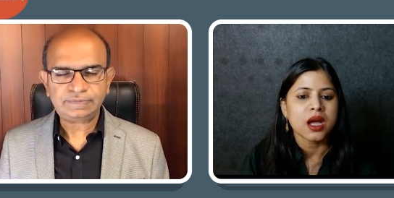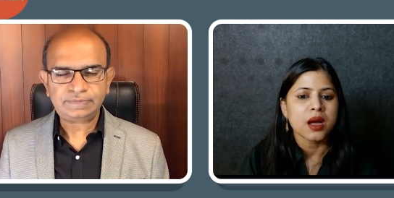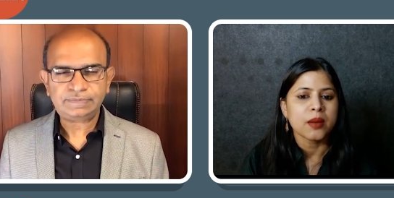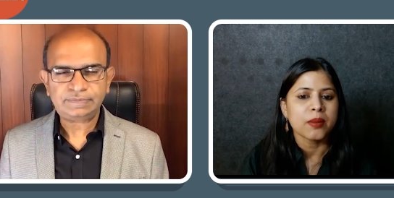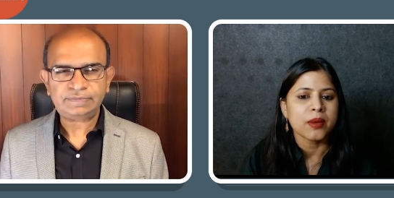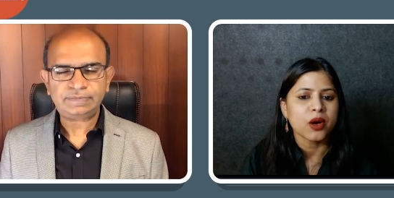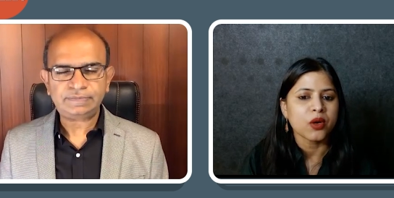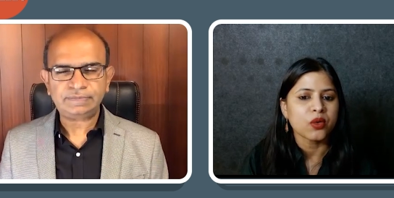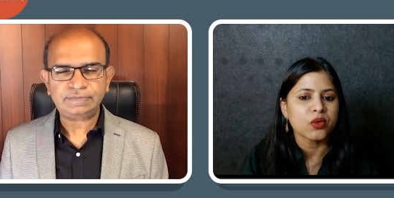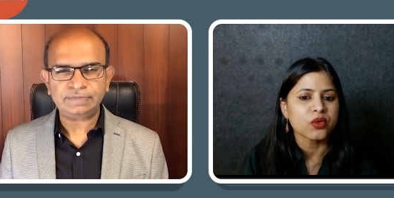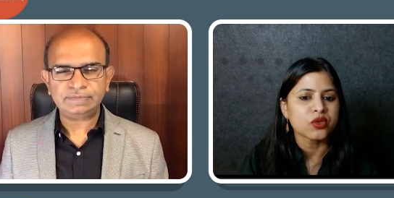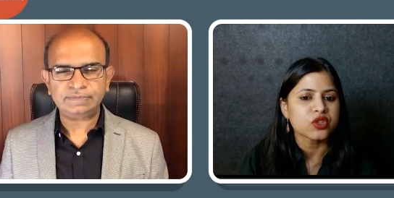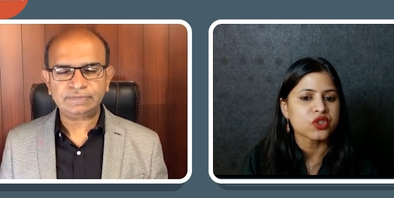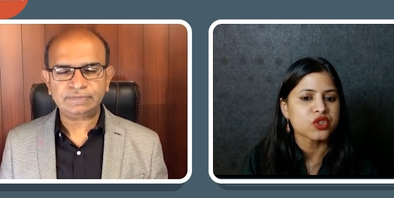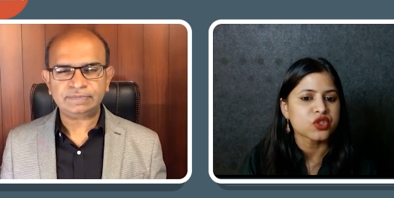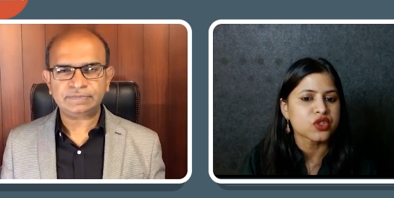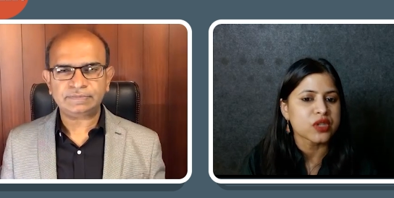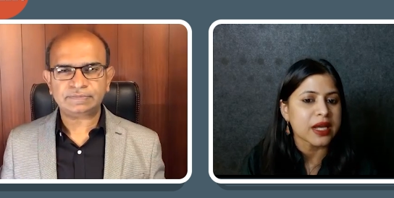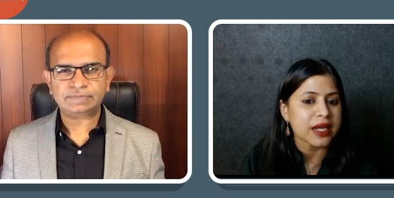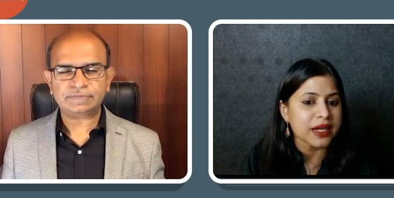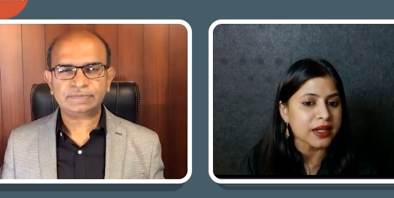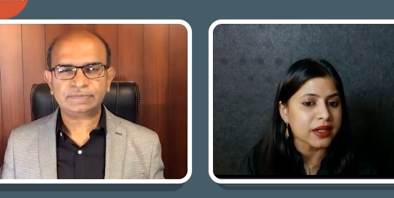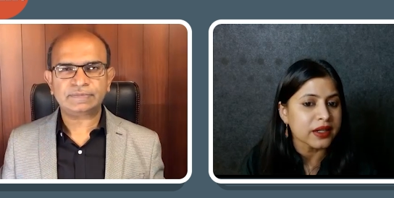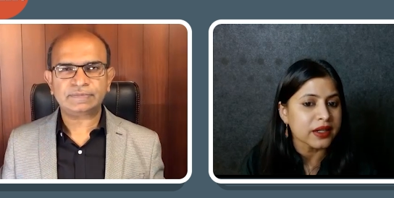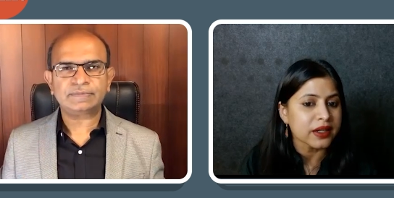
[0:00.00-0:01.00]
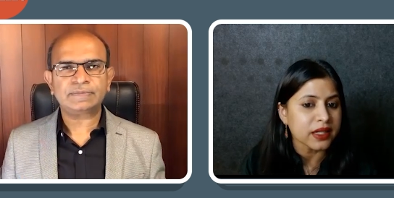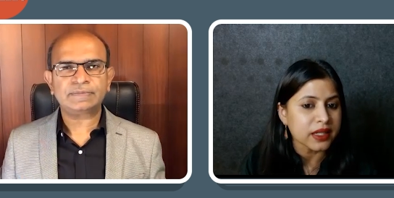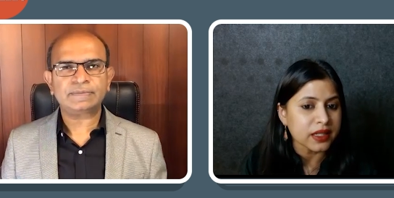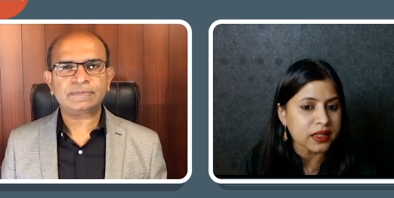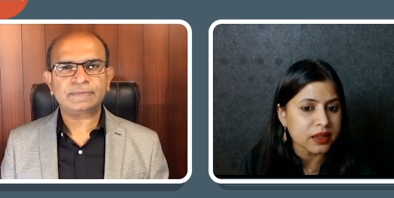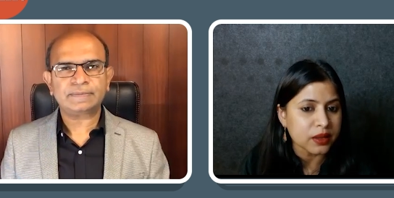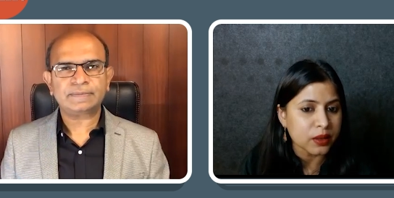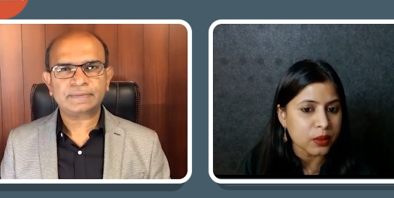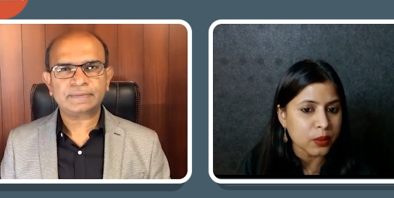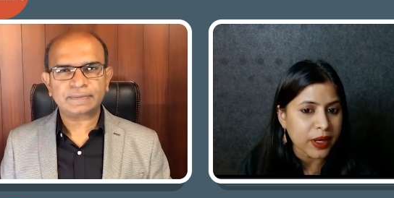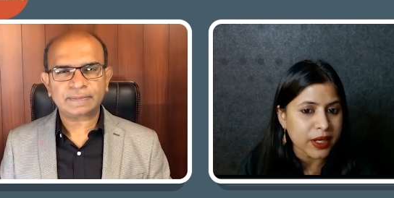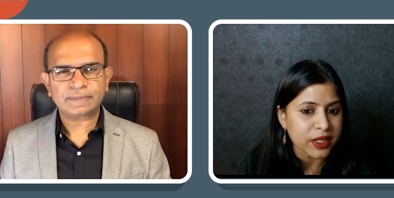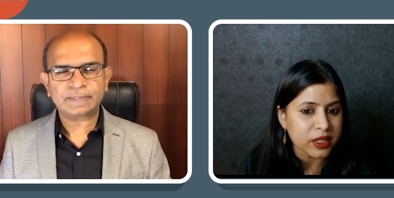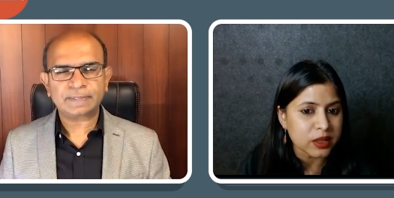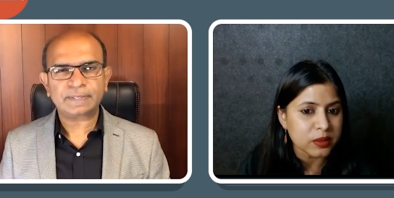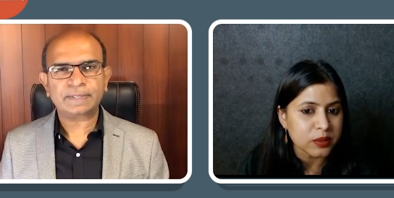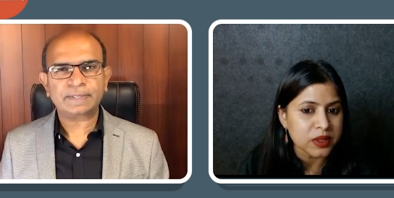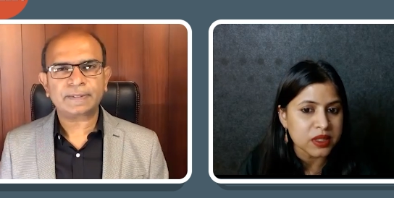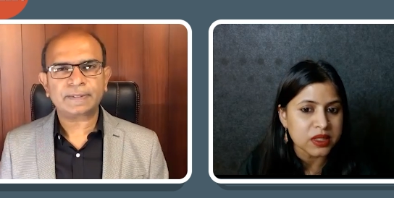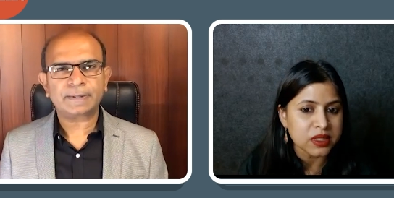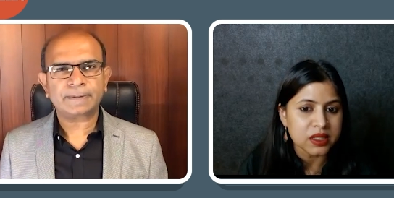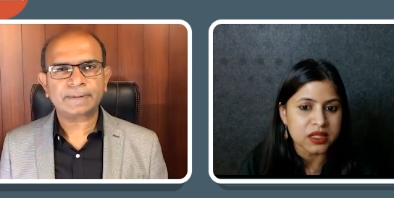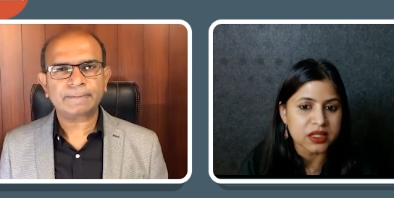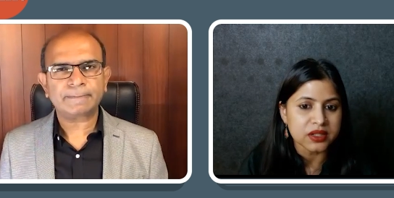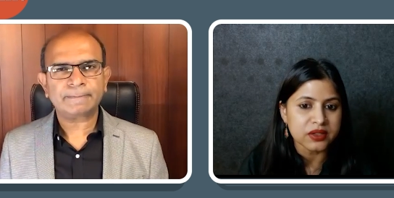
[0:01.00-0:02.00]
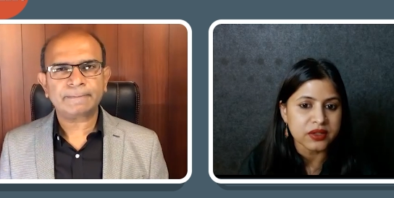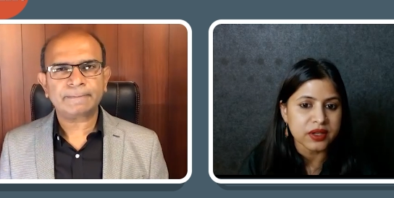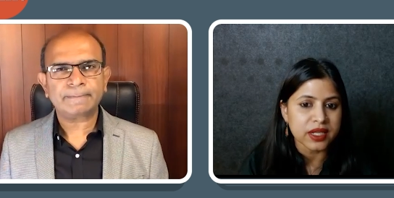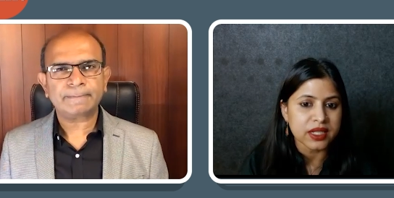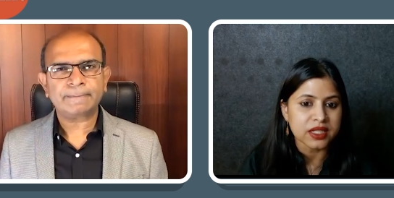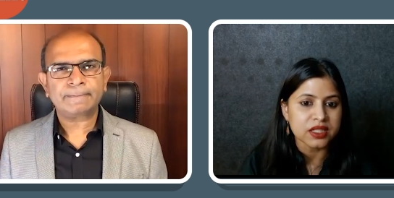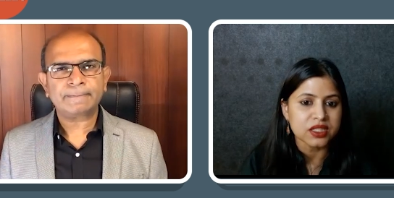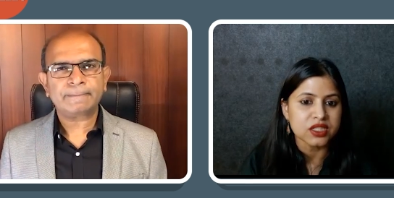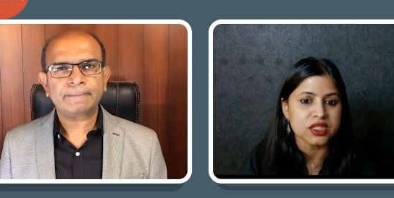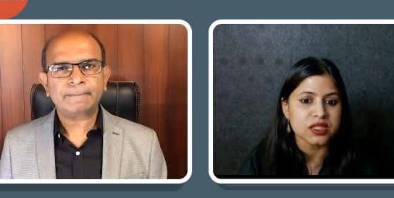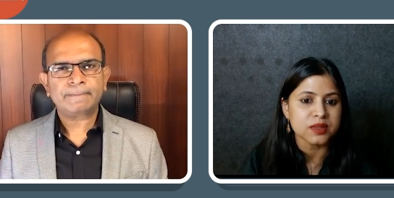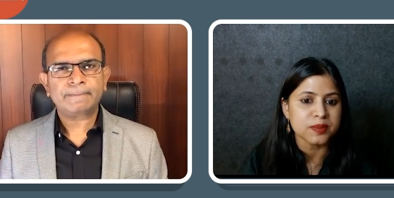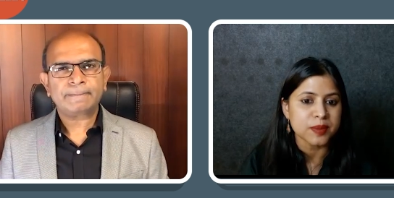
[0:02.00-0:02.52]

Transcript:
Speaker 1: about tailoring the vitamin D range